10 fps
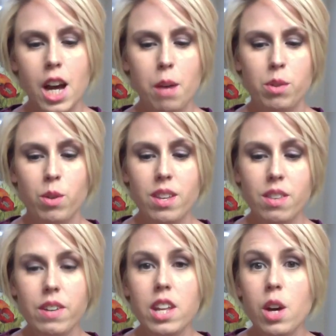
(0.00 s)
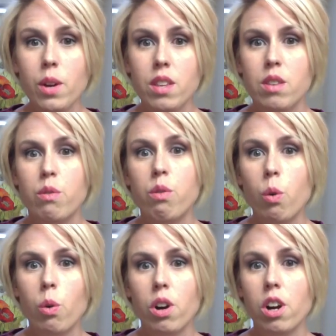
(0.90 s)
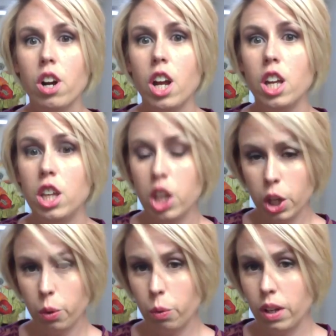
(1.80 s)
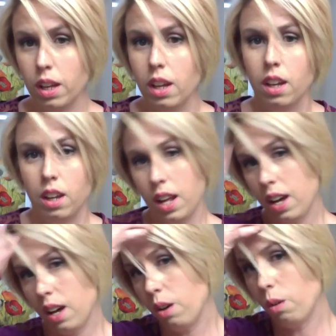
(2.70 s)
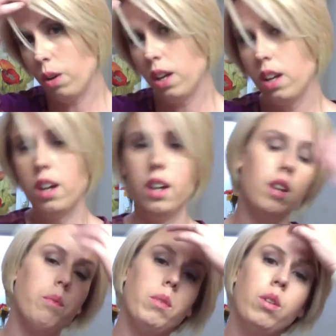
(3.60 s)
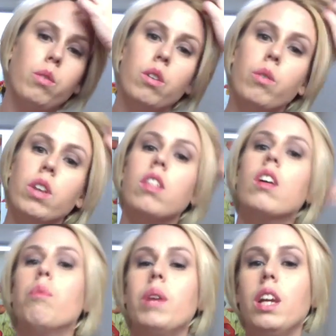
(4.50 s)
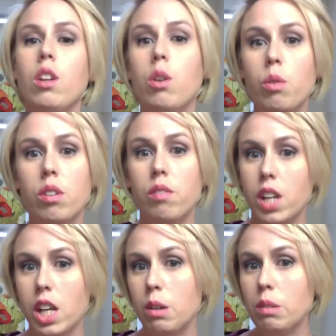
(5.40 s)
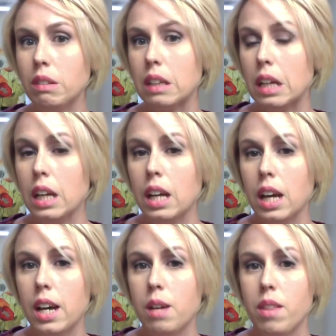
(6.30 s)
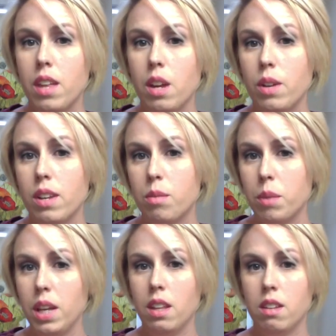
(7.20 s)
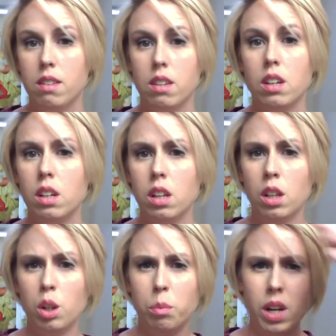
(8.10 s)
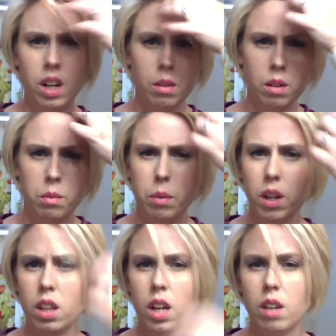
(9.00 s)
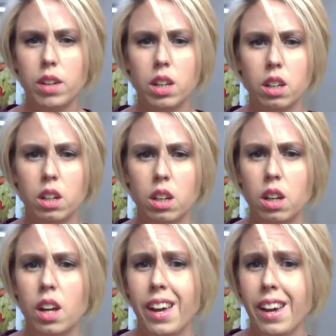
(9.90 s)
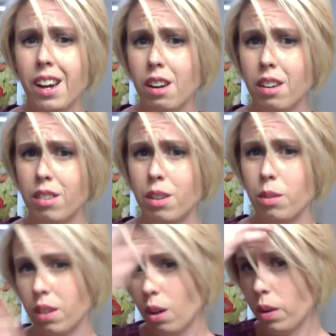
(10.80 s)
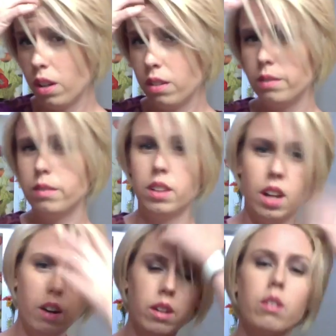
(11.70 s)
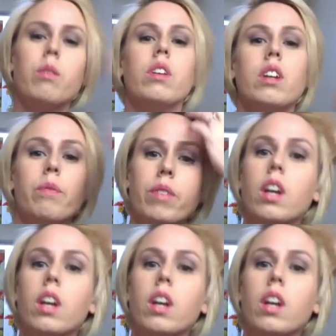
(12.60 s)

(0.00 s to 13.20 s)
So this video is for you. Now, with being new to videos, I thought I would explain this a little better. I'm apparently having hair issues. Oh well. But now I don't know what to do.